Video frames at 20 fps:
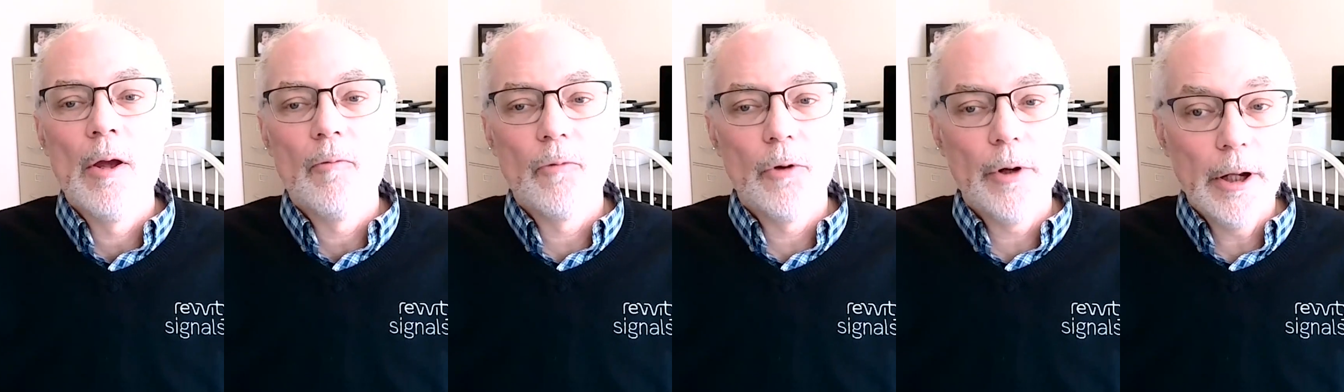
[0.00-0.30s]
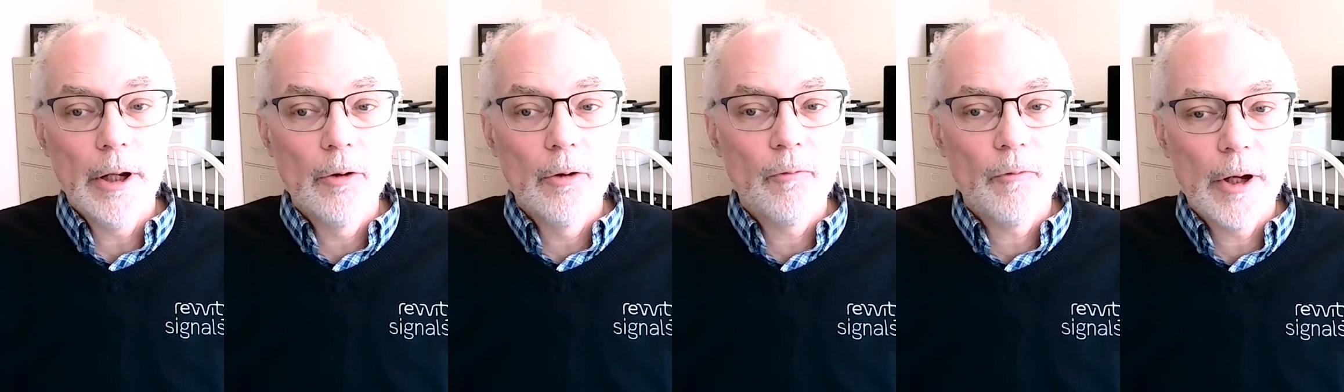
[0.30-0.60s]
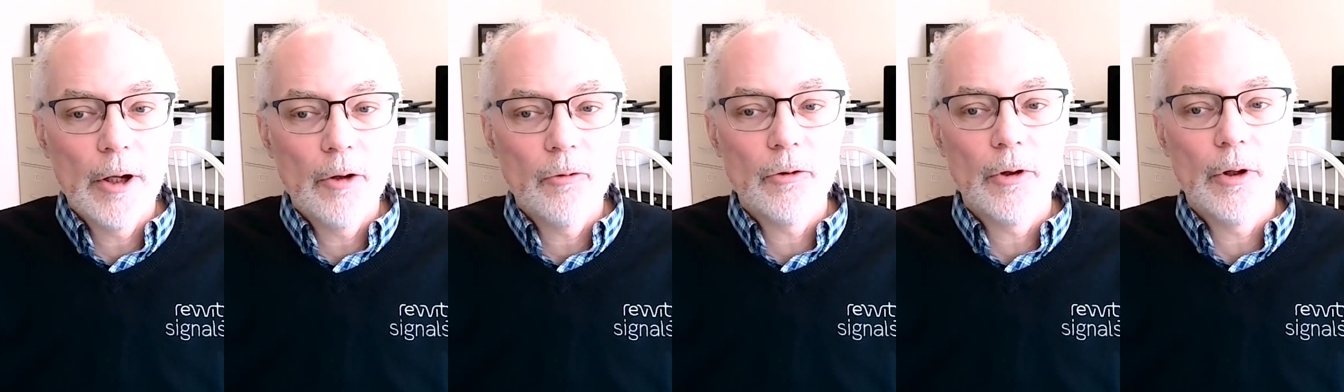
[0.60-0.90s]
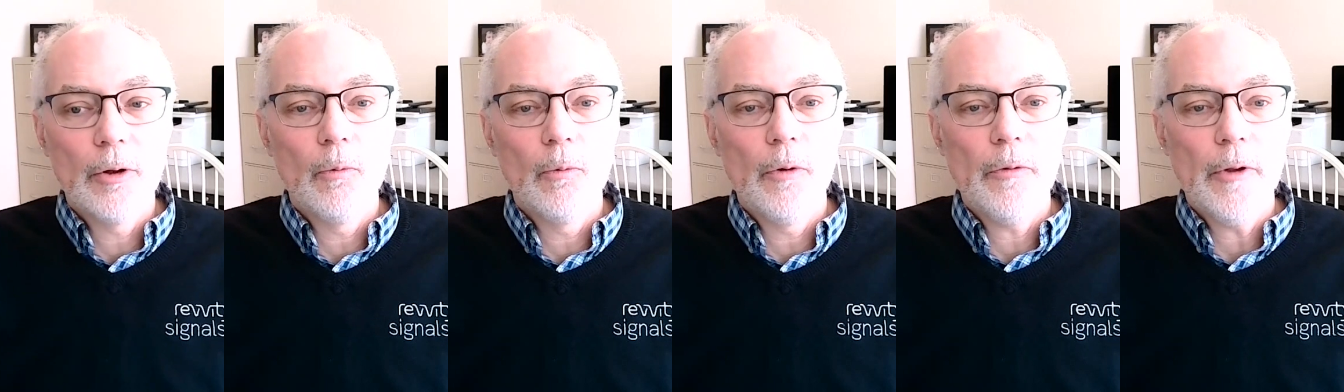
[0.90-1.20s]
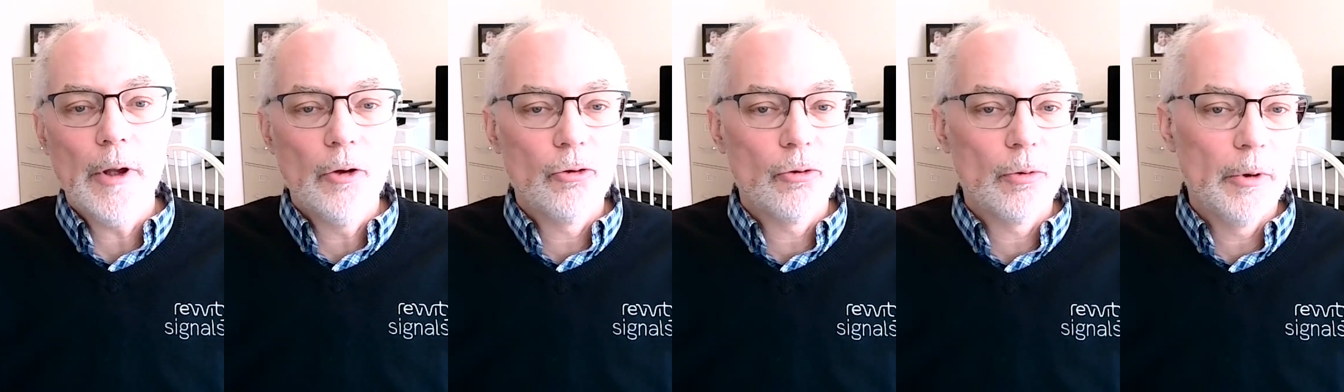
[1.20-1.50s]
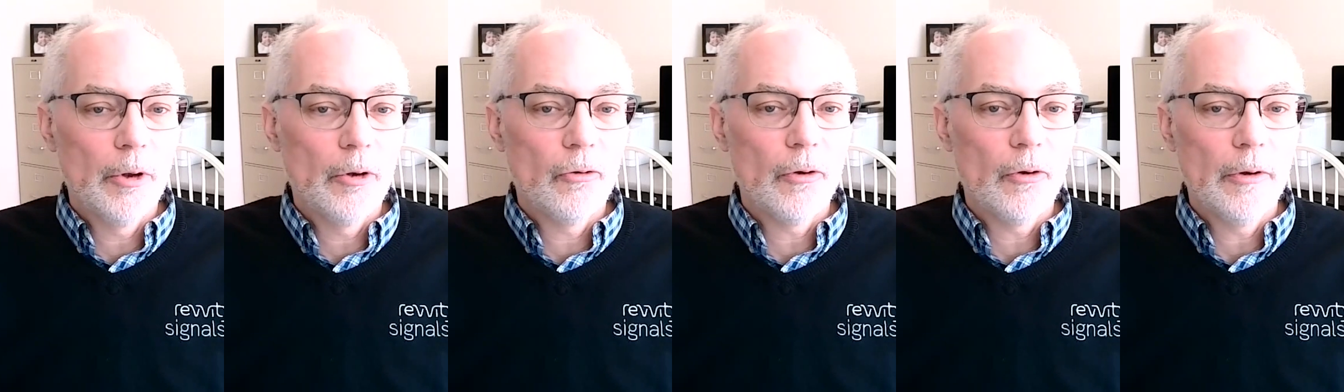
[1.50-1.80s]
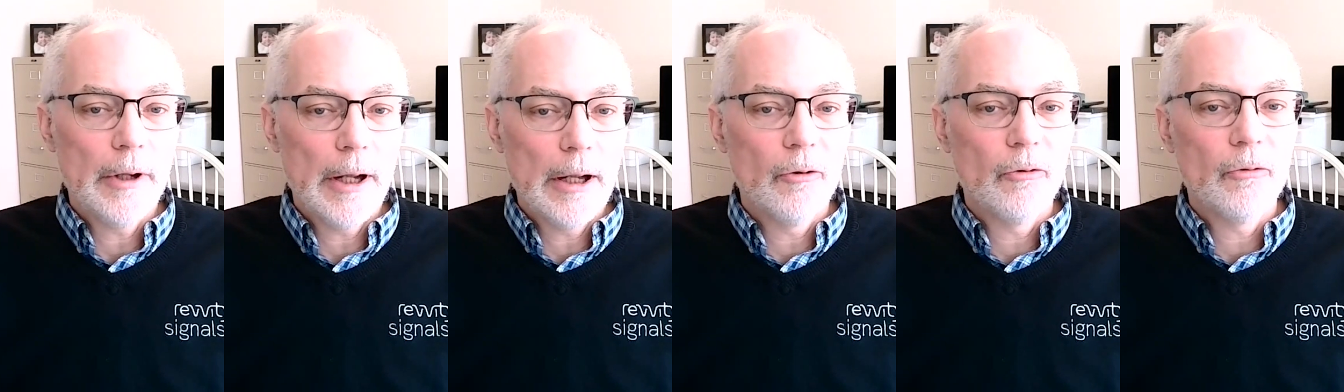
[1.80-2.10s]
for interfacing with instruments and
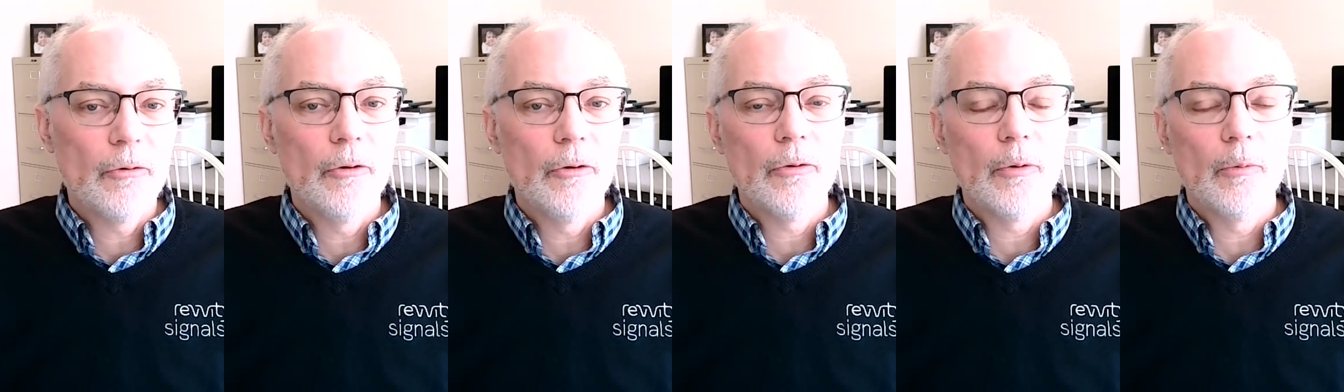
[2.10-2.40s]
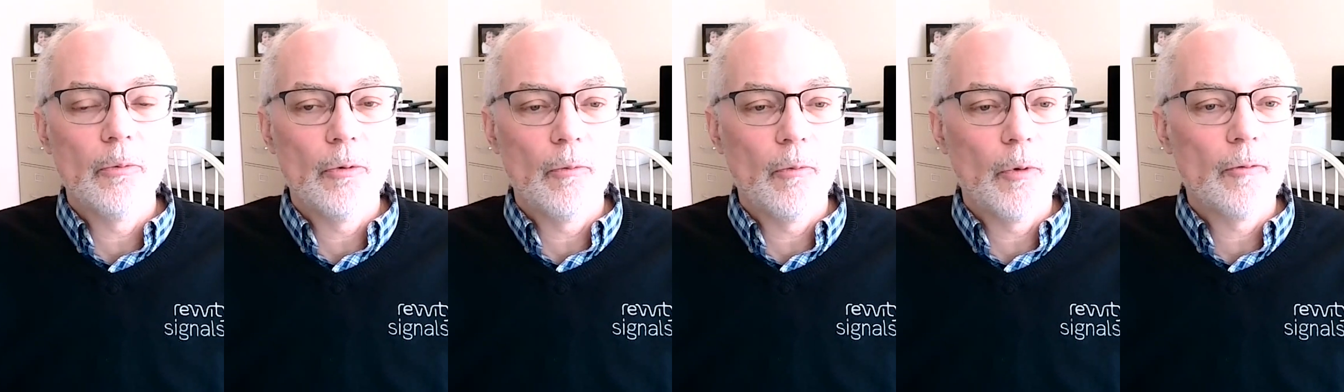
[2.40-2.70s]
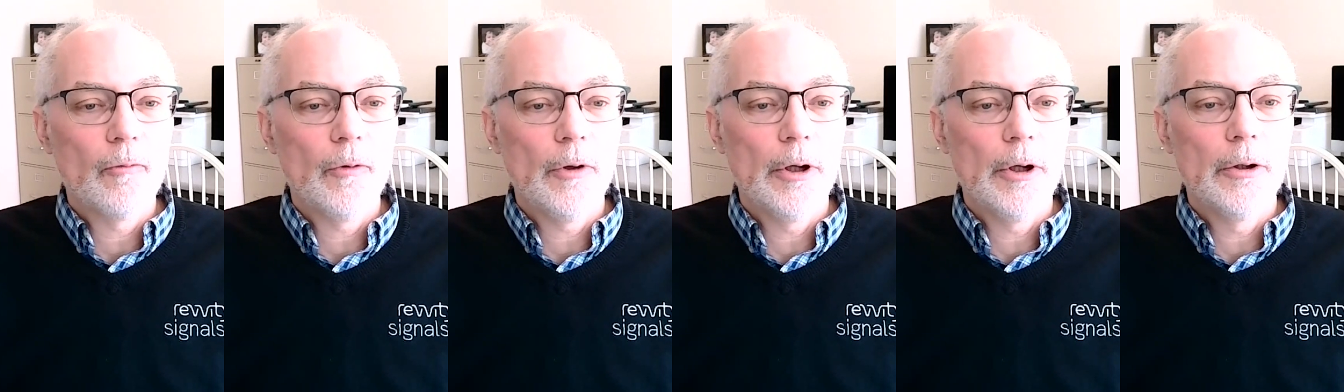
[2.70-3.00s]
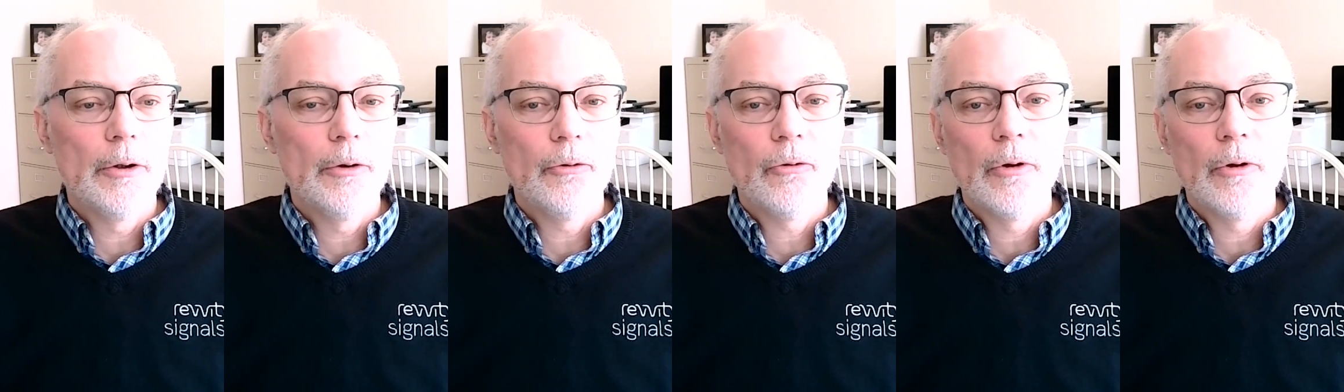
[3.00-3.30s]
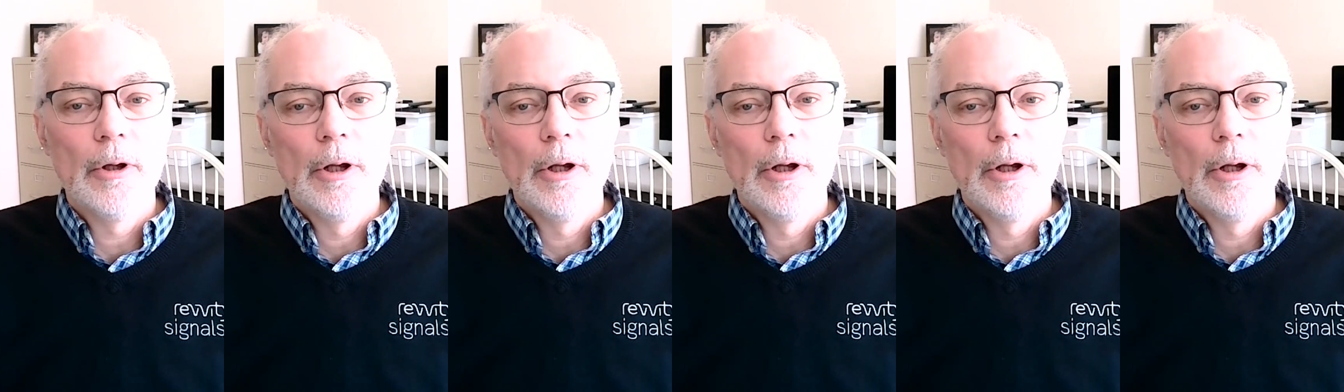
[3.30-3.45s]
data systems and workflows